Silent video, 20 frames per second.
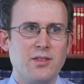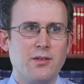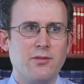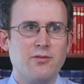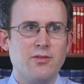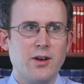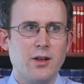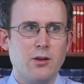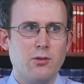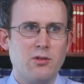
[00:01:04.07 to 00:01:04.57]
that the
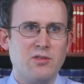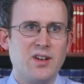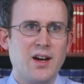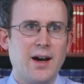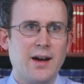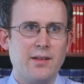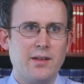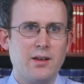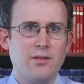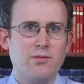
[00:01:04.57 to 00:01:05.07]
fellow is
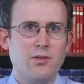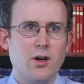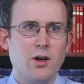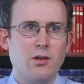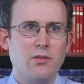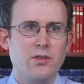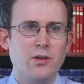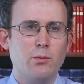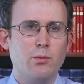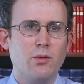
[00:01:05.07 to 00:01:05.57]
highly
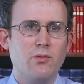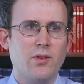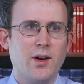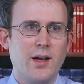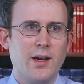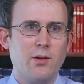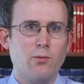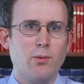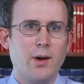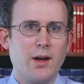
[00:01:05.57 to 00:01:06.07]
involved in
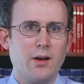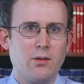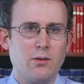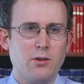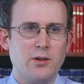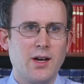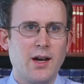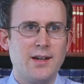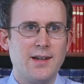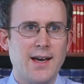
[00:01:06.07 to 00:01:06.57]
providing regular
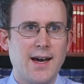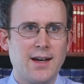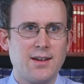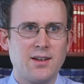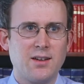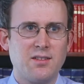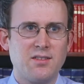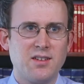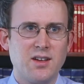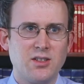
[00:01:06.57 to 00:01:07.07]

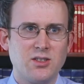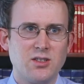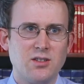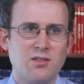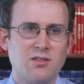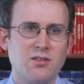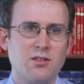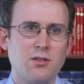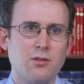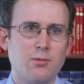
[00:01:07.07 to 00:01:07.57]
didactic
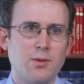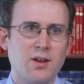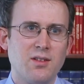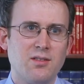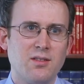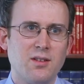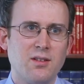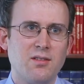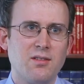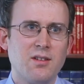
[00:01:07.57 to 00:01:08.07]
sessions to the
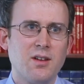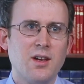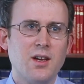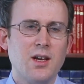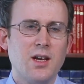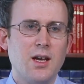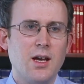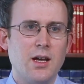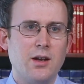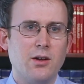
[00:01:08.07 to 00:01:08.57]
residents
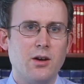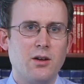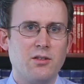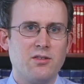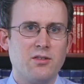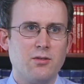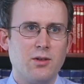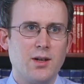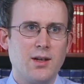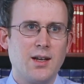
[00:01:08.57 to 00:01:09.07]
and
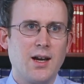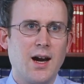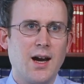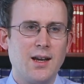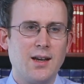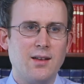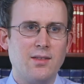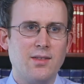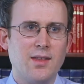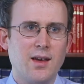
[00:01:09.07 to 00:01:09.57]
also in
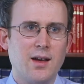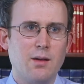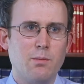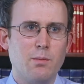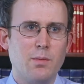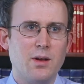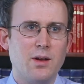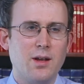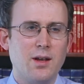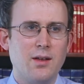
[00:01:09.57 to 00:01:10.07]
guiding
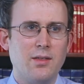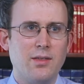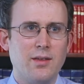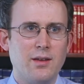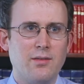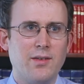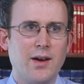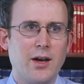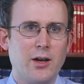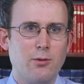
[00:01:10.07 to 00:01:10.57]
them in the
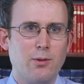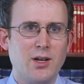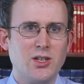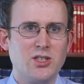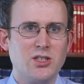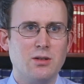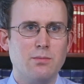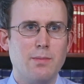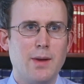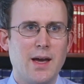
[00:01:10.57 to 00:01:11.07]

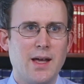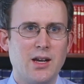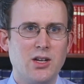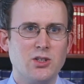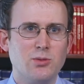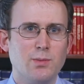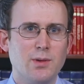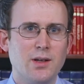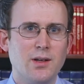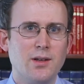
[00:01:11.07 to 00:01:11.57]
evaluation and
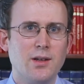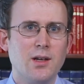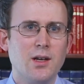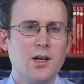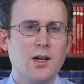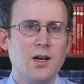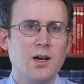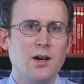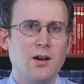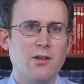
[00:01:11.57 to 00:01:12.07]
management
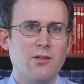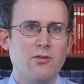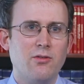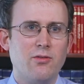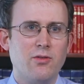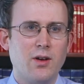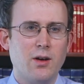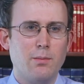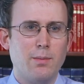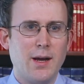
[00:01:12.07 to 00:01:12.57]
of
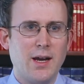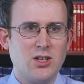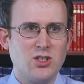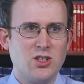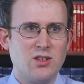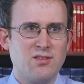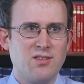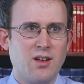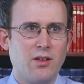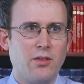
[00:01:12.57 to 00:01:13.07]
uh,
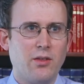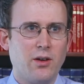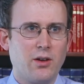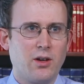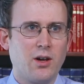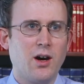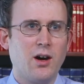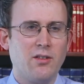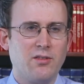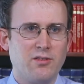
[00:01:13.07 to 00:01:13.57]
patients on the
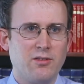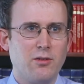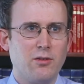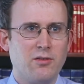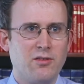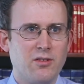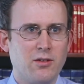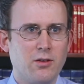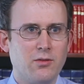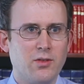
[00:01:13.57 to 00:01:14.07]

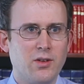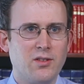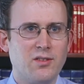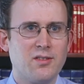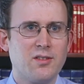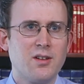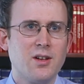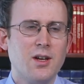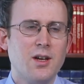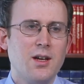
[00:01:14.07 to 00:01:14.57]
consult
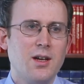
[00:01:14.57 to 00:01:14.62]
service